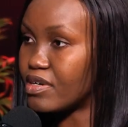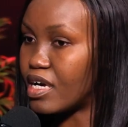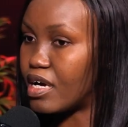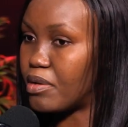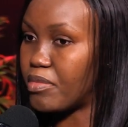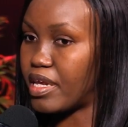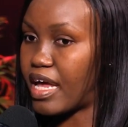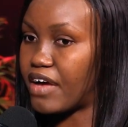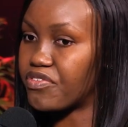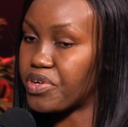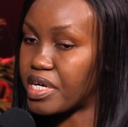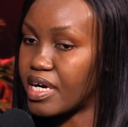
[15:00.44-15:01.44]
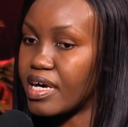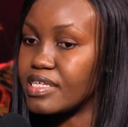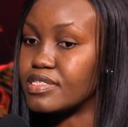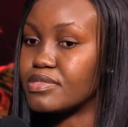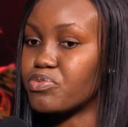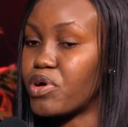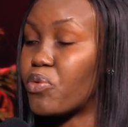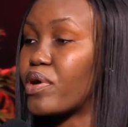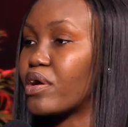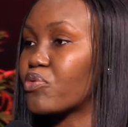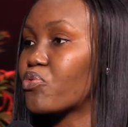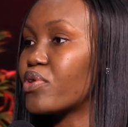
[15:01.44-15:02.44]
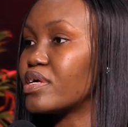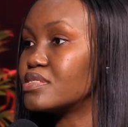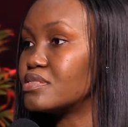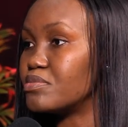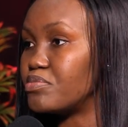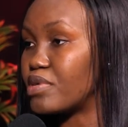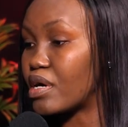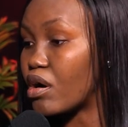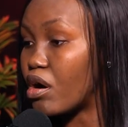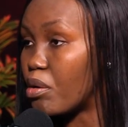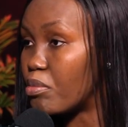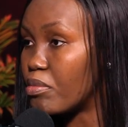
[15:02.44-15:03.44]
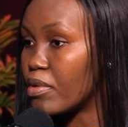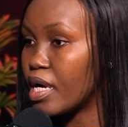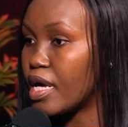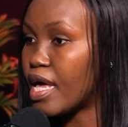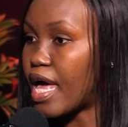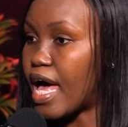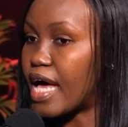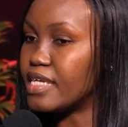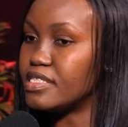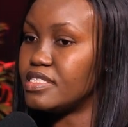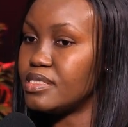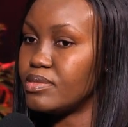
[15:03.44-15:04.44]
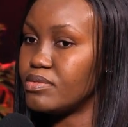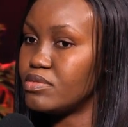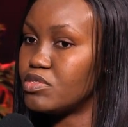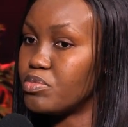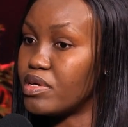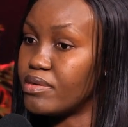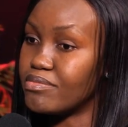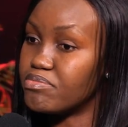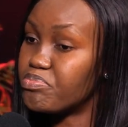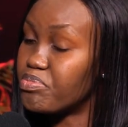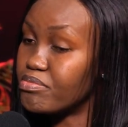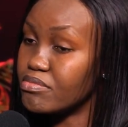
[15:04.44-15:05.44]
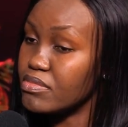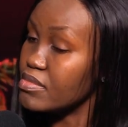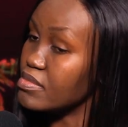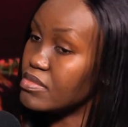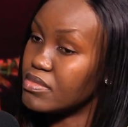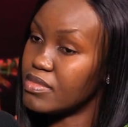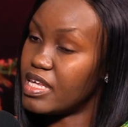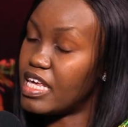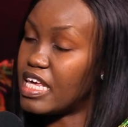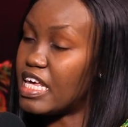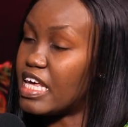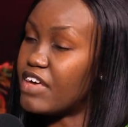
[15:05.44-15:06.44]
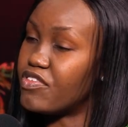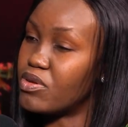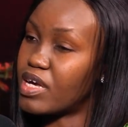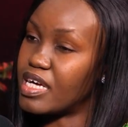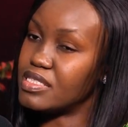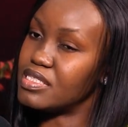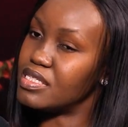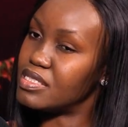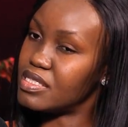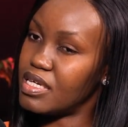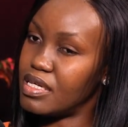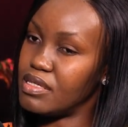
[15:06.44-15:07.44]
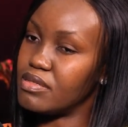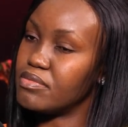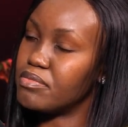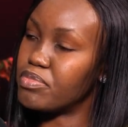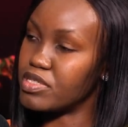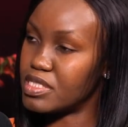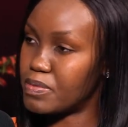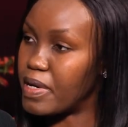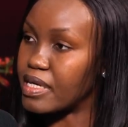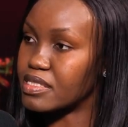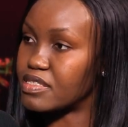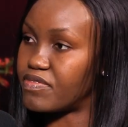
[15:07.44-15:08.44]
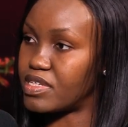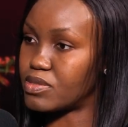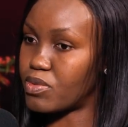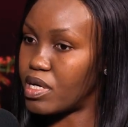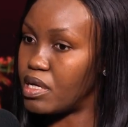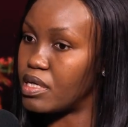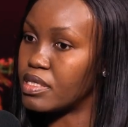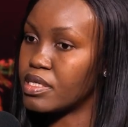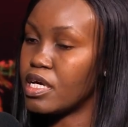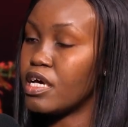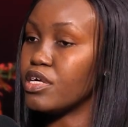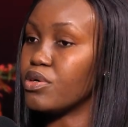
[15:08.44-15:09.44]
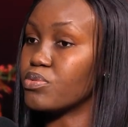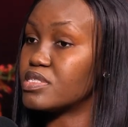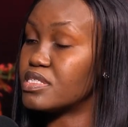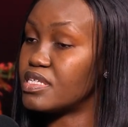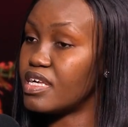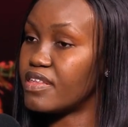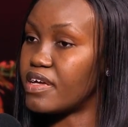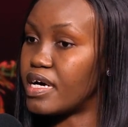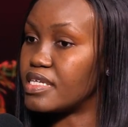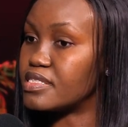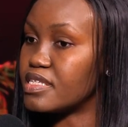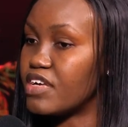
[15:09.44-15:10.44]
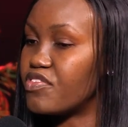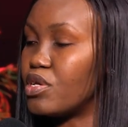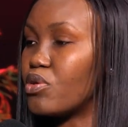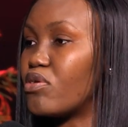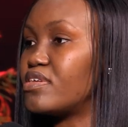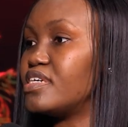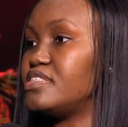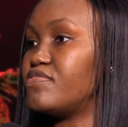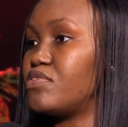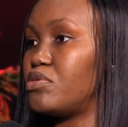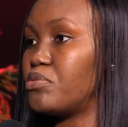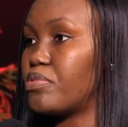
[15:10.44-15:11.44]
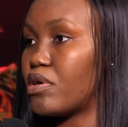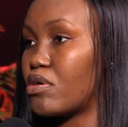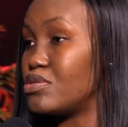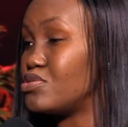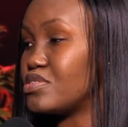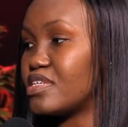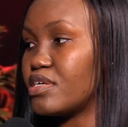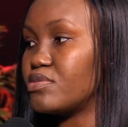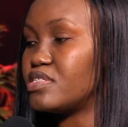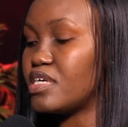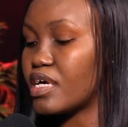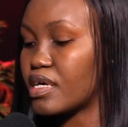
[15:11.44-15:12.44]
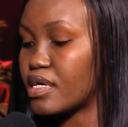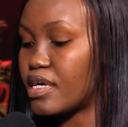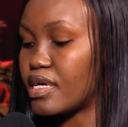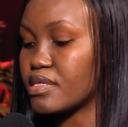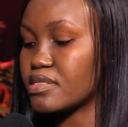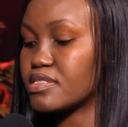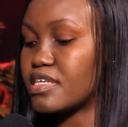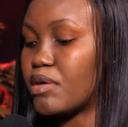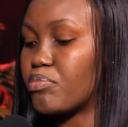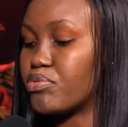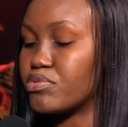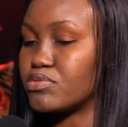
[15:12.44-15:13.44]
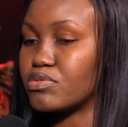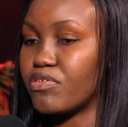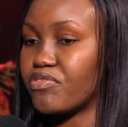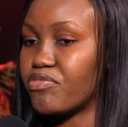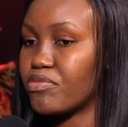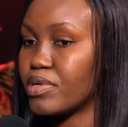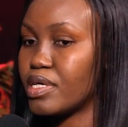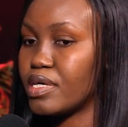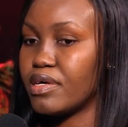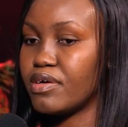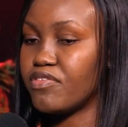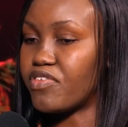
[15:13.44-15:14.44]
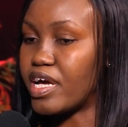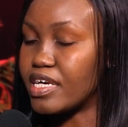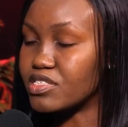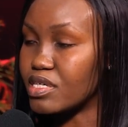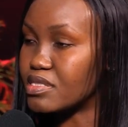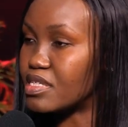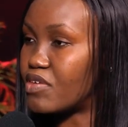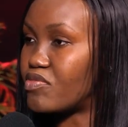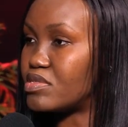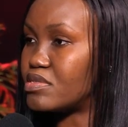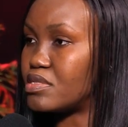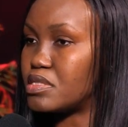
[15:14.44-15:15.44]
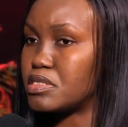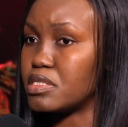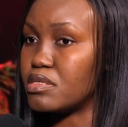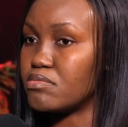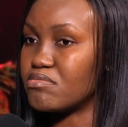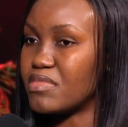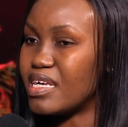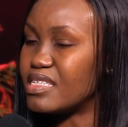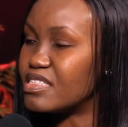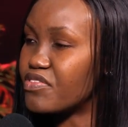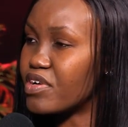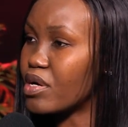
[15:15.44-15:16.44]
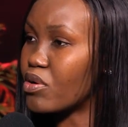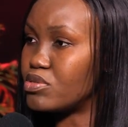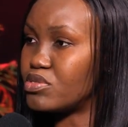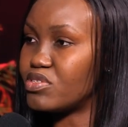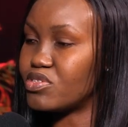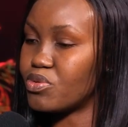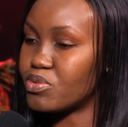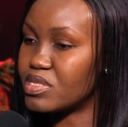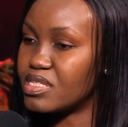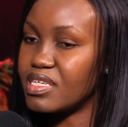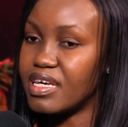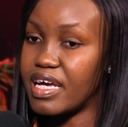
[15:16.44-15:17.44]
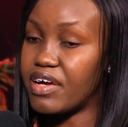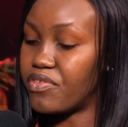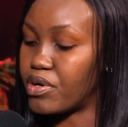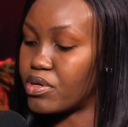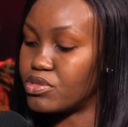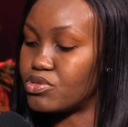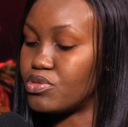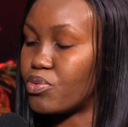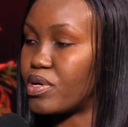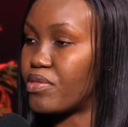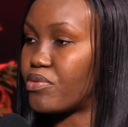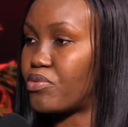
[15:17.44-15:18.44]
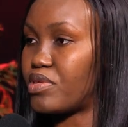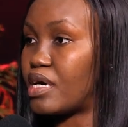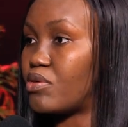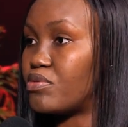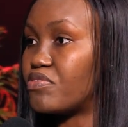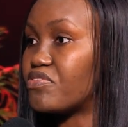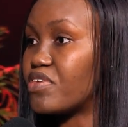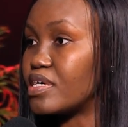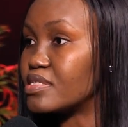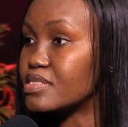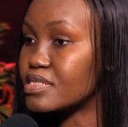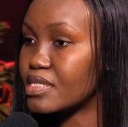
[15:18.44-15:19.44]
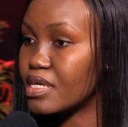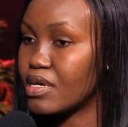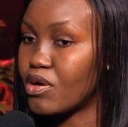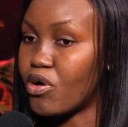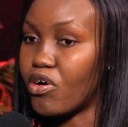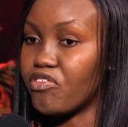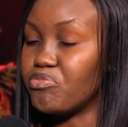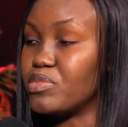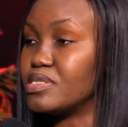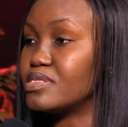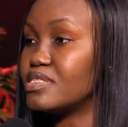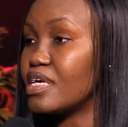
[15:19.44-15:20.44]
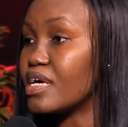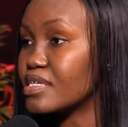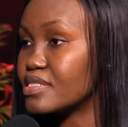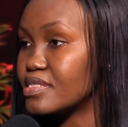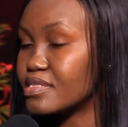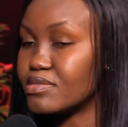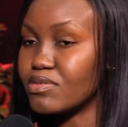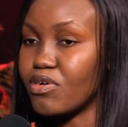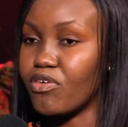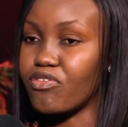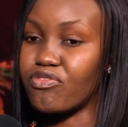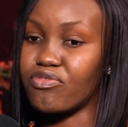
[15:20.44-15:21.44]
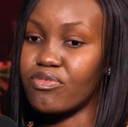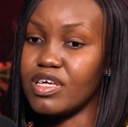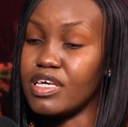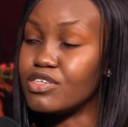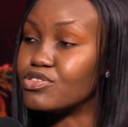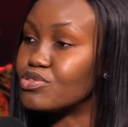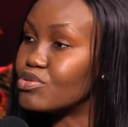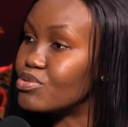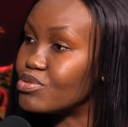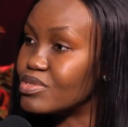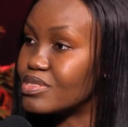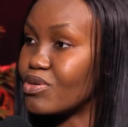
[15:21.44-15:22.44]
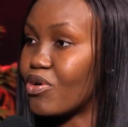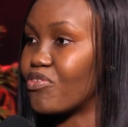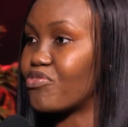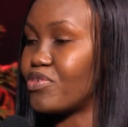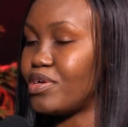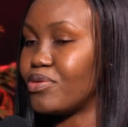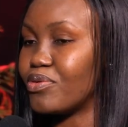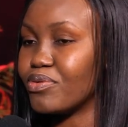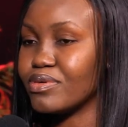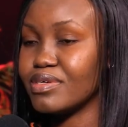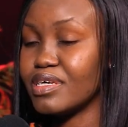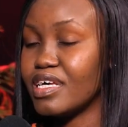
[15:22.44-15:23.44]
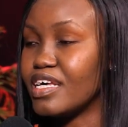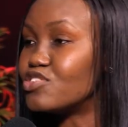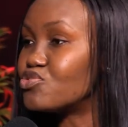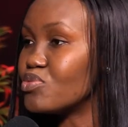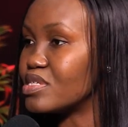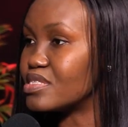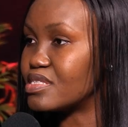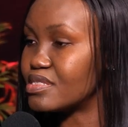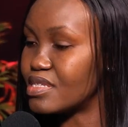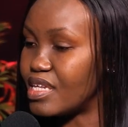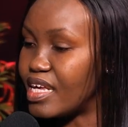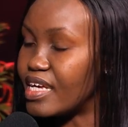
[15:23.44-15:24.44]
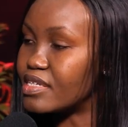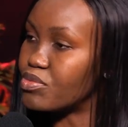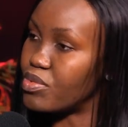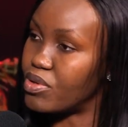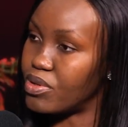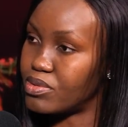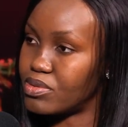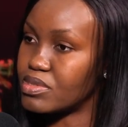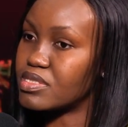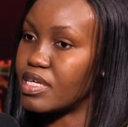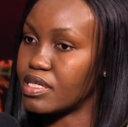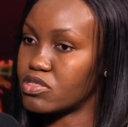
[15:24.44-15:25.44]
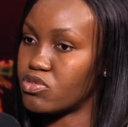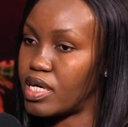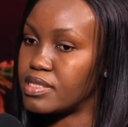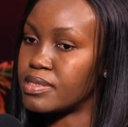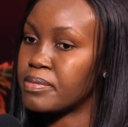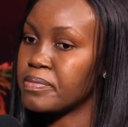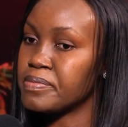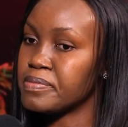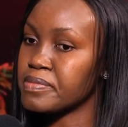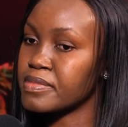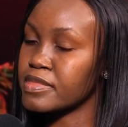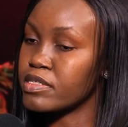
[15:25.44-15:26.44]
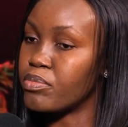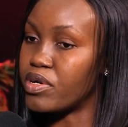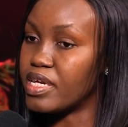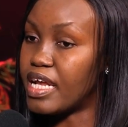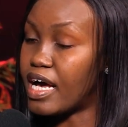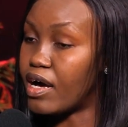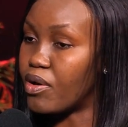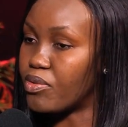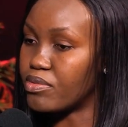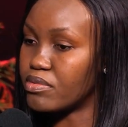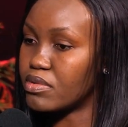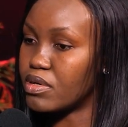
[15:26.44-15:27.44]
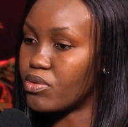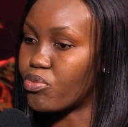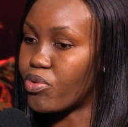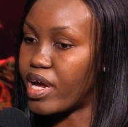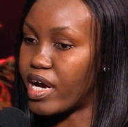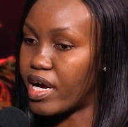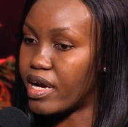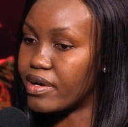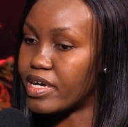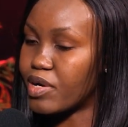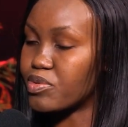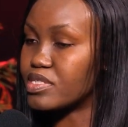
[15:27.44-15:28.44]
in Africa. It's where we are growing to become. And to be, if you look at it in perspective as well, you'd see that even in other developing countries, and you take samples of financial services in different countries, you'd see that every country went through their own phase of mistakes, of issues, of, history is laden with all those things, right? But now I would